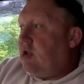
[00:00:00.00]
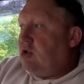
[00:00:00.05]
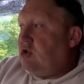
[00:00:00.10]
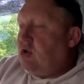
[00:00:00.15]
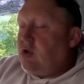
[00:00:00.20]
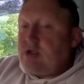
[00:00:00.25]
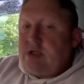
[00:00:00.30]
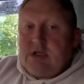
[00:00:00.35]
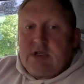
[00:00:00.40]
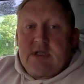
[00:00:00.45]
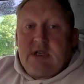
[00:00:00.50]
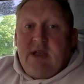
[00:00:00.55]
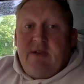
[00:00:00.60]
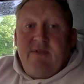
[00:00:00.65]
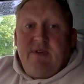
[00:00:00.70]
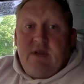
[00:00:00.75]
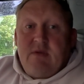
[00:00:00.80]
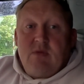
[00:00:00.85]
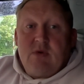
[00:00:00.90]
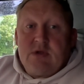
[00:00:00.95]
just to see
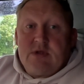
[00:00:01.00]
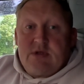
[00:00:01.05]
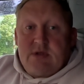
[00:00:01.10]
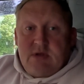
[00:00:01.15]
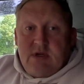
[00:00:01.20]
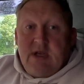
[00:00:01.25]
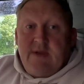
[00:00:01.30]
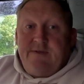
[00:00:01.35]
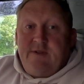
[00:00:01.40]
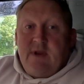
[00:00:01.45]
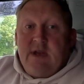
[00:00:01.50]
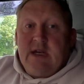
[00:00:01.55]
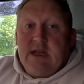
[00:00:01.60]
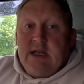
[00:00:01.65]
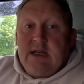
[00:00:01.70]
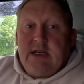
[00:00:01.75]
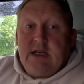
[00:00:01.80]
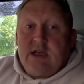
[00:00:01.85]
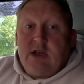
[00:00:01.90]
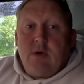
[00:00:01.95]
if it
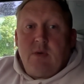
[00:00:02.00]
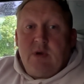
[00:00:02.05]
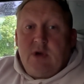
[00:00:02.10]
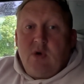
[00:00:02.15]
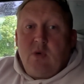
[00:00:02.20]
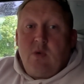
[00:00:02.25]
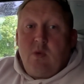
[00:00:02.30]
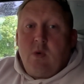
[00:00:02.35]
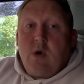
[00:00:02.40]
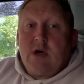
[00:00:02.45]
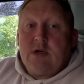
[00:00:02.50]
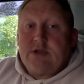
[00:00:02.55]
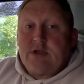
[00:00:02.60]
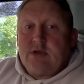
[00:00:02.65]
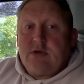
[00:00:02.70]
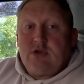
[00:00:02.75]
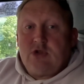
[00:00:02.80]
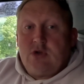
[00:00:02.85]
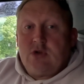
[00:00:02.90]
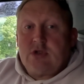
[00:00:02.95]
needed doing or
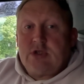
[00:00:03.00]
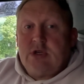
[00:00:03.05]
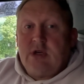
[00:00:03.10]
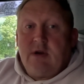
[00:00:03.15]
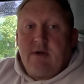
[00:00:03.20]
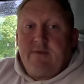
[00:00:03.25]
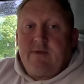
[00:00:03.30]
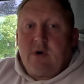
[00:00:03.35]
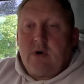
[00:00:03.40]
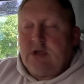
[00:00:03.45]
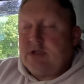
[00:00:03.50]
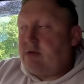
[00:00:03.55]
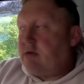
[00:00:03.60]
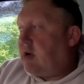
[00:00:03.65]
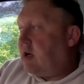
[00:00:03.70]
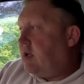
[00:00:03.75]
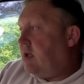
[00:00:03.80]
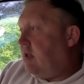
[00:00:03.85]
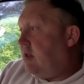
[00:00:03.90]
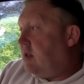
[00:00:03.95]
was just an
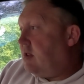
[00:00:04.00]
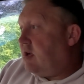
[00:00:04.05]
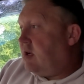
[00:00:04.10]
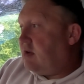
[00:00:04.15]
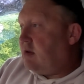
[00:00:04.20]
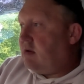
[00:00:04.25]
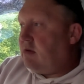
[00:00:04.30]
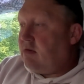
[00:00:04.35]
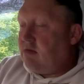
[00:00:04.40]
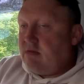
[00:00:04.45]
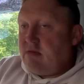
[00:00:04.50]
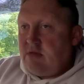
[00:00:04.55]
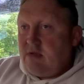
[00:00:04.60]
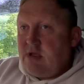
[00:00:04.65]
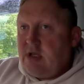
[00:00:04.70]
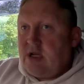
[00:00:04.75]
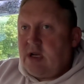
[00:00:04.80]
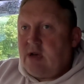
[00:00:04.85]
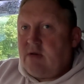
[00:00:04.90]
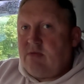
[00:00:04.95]
advisory that,
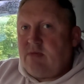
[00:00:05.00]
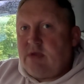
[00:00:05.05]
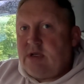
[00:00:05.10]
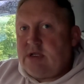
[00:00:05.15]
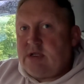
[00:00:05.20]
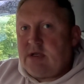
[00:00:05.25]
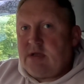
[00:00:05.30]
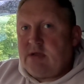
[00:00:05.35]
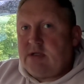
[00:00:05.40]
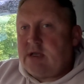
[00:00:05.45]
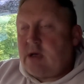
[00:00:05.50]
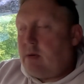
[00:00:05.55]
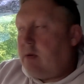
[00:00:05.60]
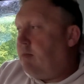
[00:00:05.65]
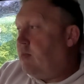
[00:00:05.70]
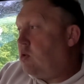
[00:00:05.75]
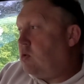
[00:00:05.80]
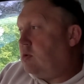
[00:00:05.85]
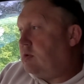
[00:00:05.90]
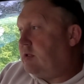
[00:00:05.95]
you know, isn't so
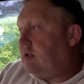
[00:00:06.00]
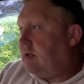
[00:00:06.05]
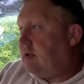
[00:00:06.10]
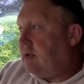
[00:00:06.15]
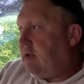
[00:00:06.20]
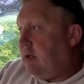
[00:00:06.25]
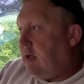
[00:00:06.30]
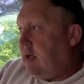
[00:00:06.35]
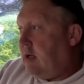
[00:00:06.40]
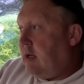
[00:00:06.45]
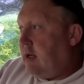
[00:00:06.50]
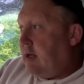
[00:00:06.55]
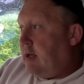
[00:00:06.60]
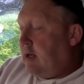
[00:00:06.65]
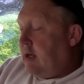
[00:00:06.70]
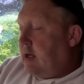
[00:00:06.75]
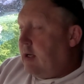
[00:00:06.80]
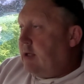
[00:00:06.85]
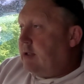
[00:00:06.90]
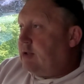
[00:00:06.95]
important.
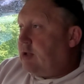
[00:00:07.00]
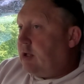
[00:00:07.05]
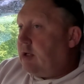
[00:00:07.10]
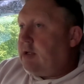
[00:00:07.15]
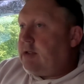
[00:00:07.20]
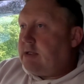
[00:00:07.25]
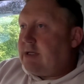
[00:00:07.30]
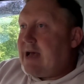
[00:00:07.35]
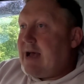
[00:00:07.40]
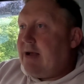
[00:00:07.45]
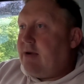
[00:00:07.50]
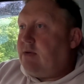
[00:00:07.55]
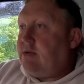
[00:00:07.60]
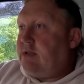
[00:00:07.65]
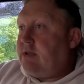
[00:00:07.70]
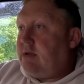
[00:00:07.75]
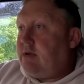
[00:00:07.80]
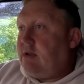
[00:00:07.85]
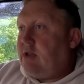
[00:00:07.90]
Turns out